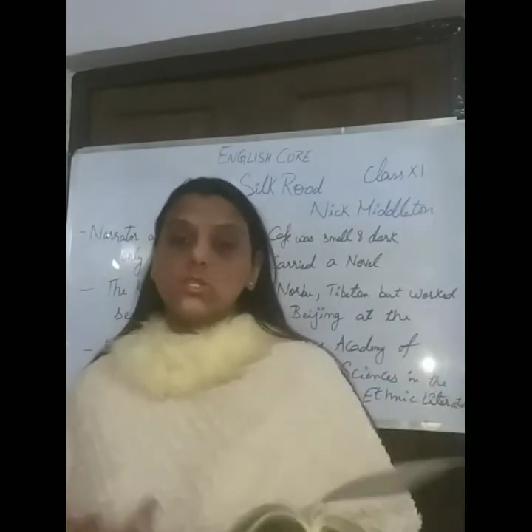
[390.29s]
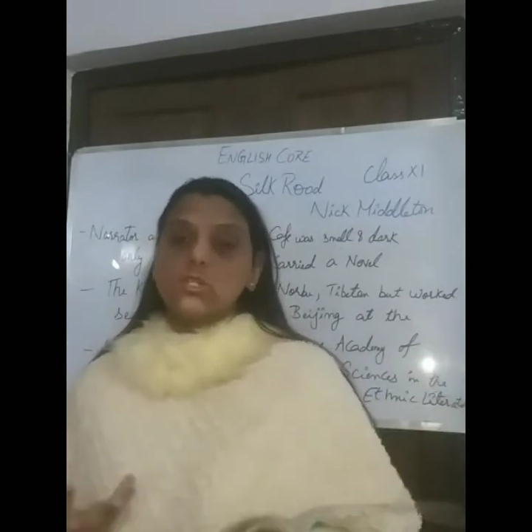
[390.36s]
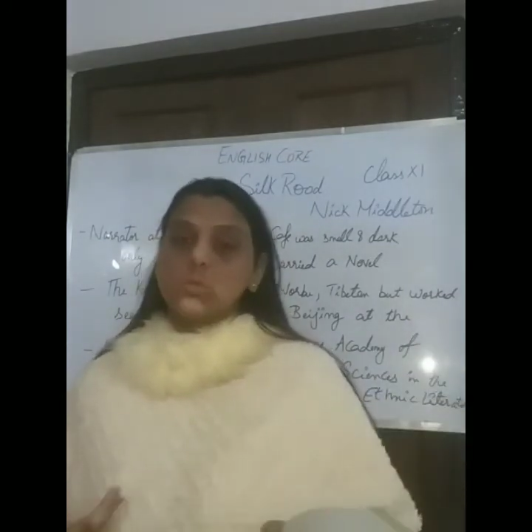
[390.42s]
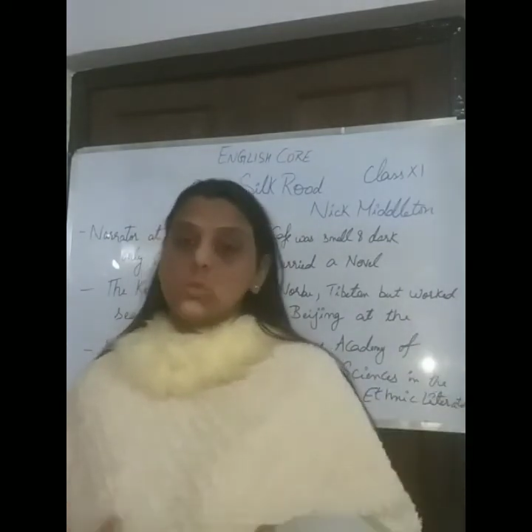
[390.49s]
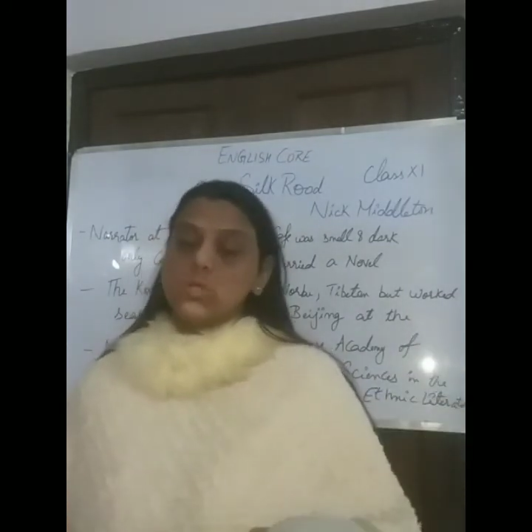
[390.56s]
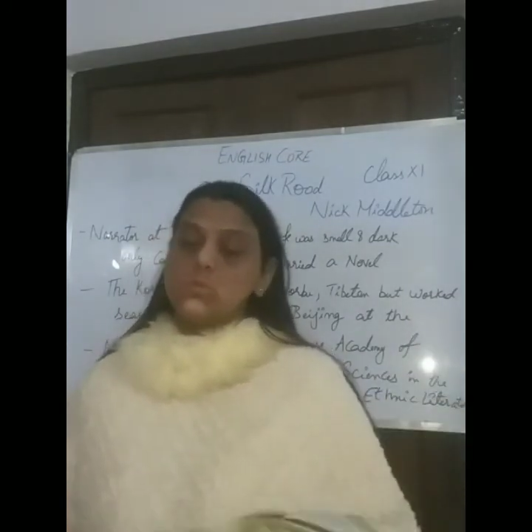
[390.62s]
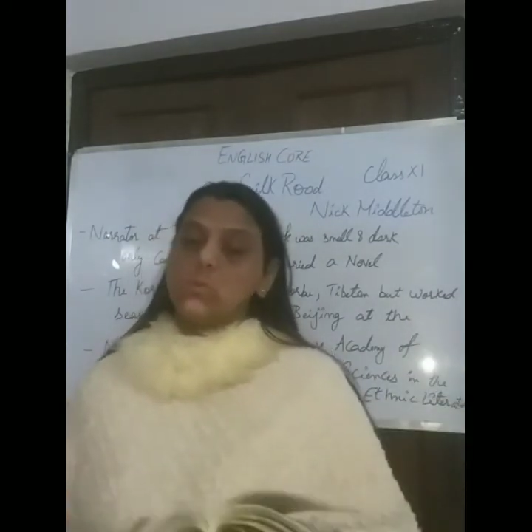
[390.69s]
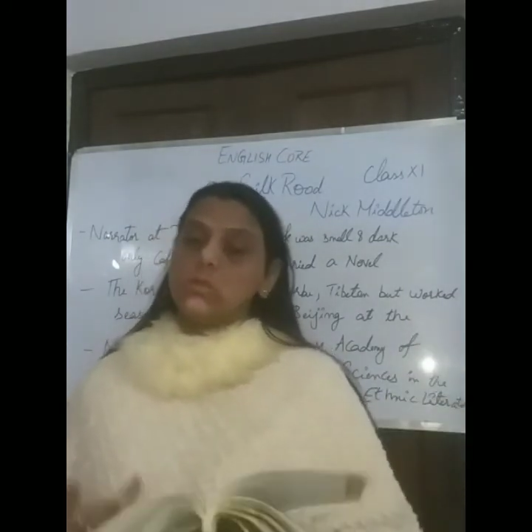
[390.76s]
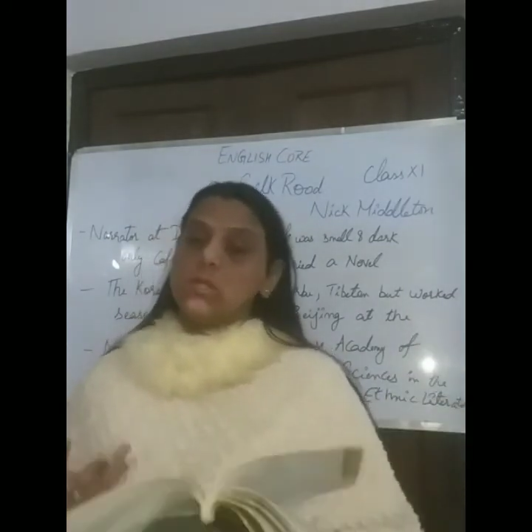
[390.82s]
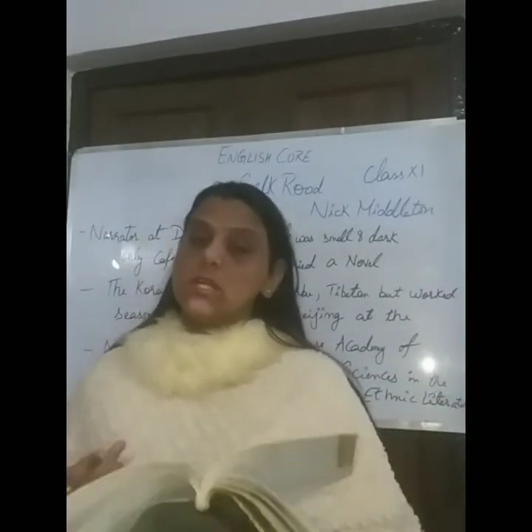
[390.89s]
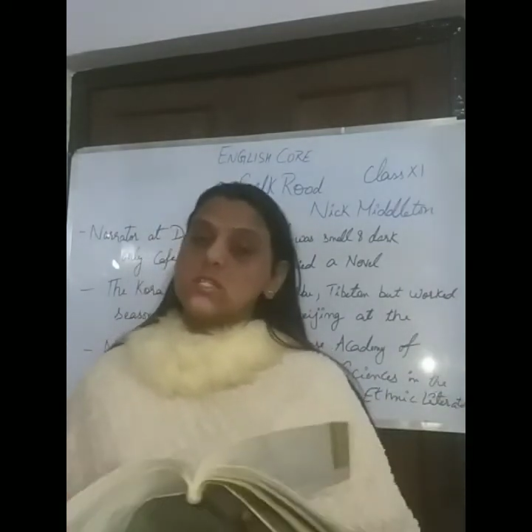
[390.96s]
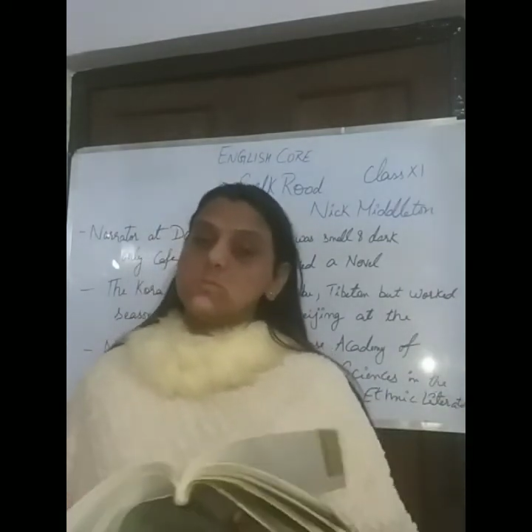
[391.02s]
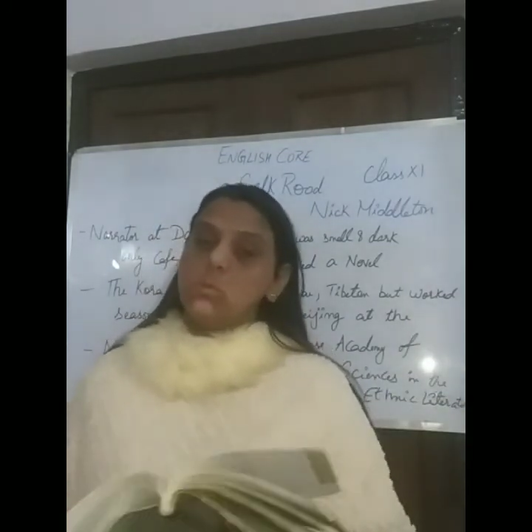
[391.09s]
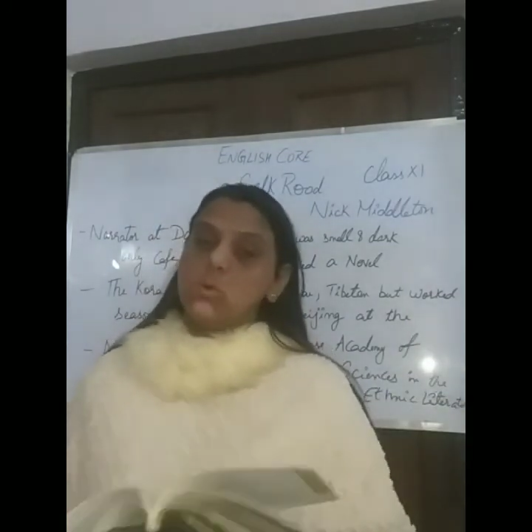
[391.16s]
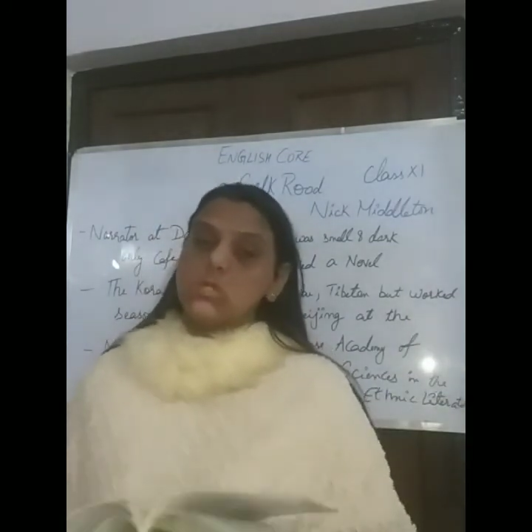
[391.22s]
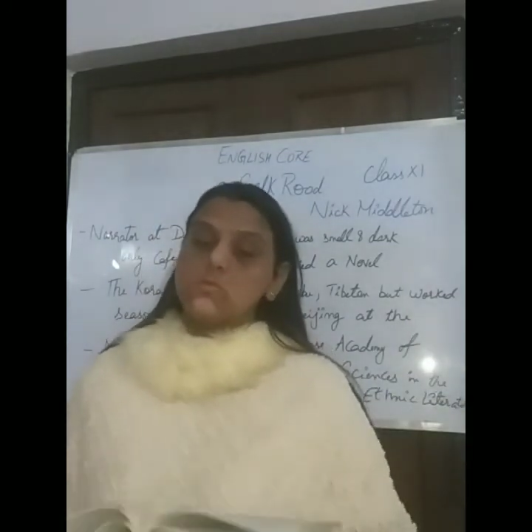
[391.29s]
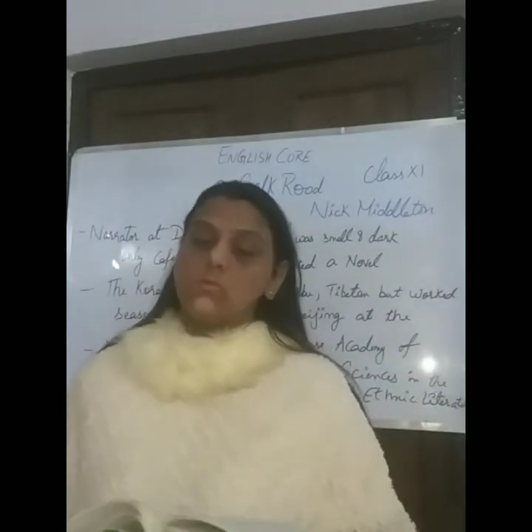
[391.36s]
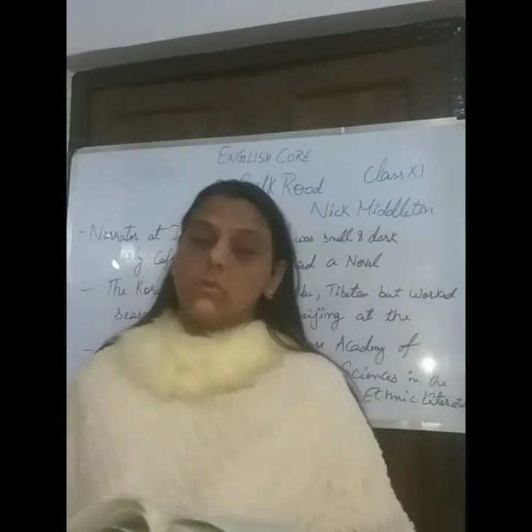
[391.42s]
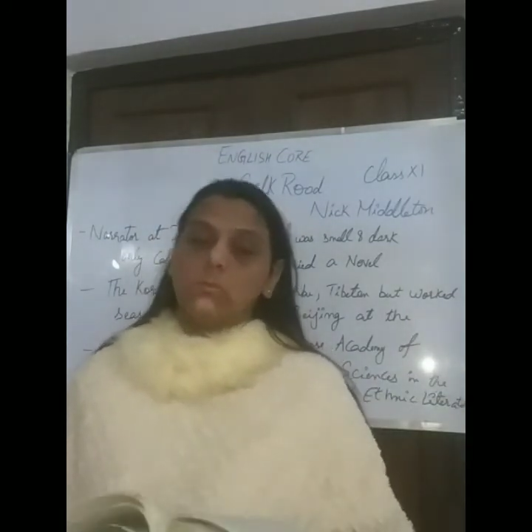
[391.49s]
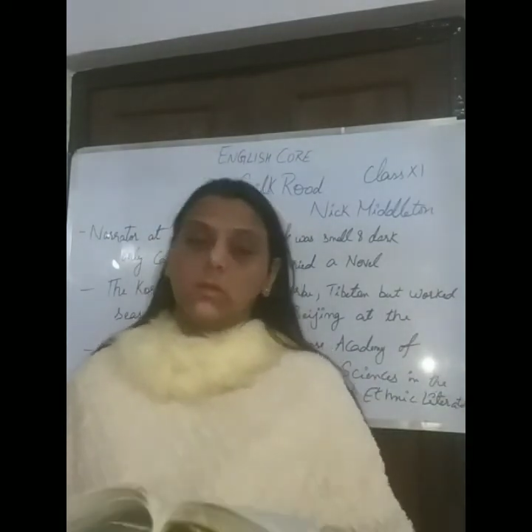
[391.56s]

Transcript: source for the exports from